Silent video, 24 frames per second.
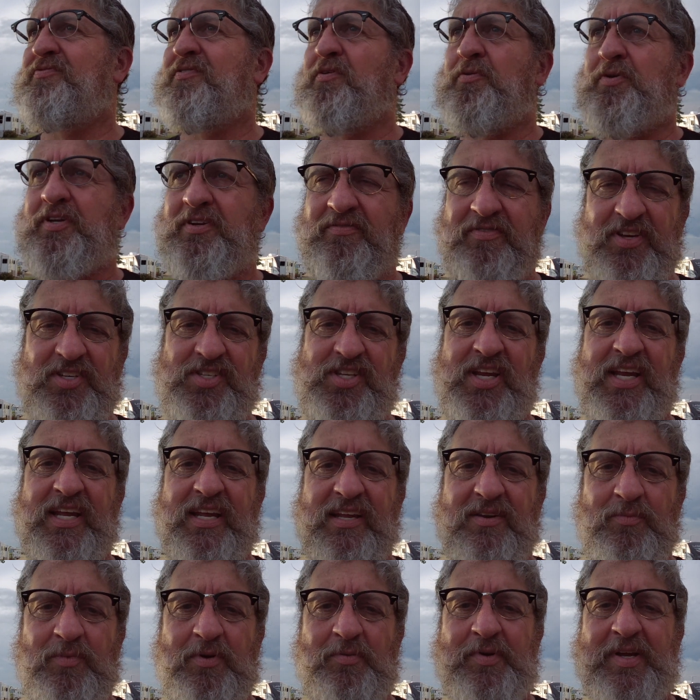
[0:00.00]
forward to visiting
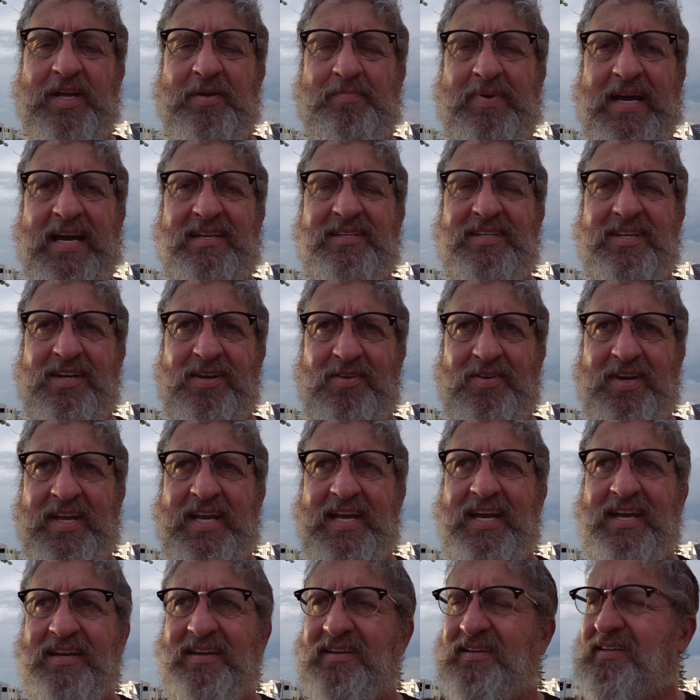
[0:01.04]
it when we get back to
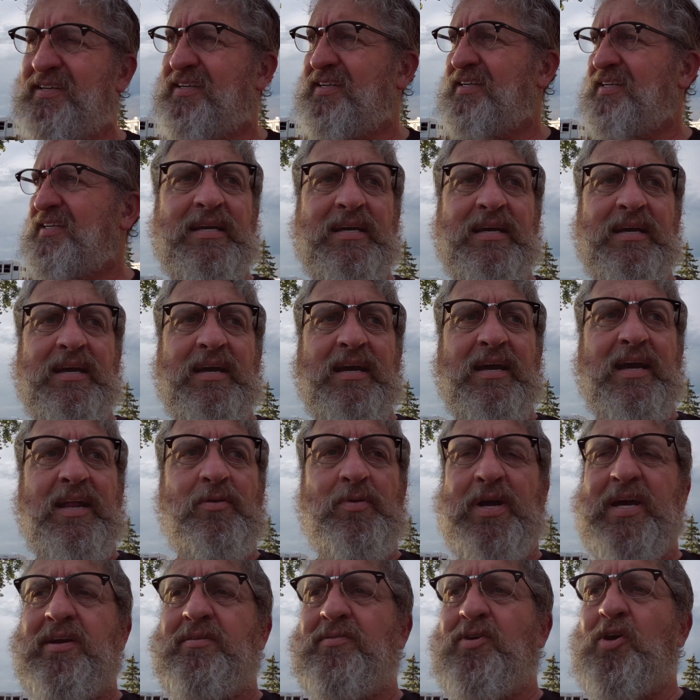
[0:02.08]
Kodiak.
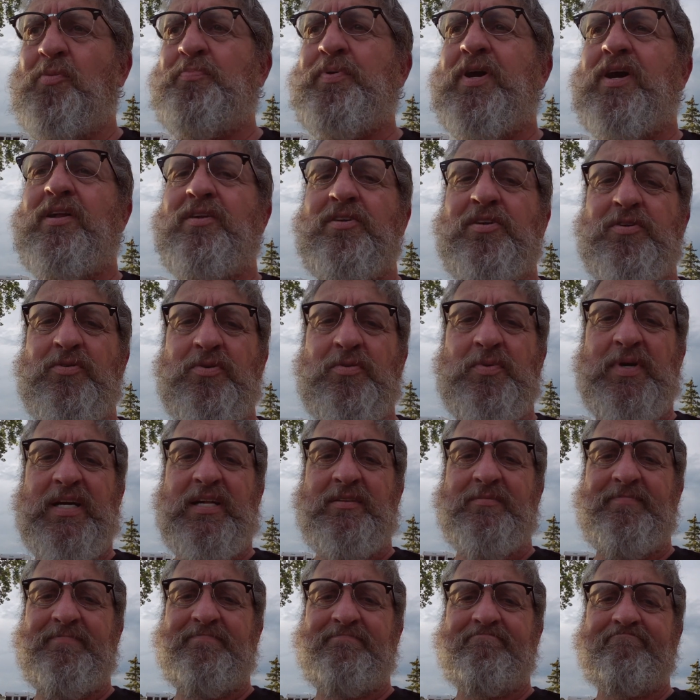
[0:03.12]
Anyway, hope you all are doing well.